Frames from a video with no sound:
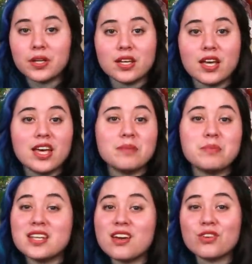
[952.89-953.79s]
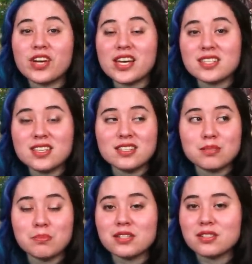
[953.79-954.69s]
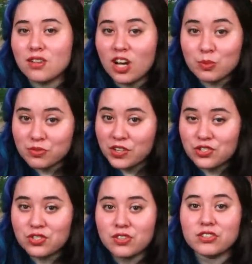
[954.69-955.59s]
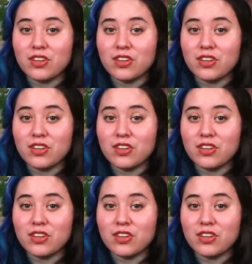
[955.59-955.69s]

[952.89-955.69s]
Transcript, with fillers: but in many other cases meant non-professional,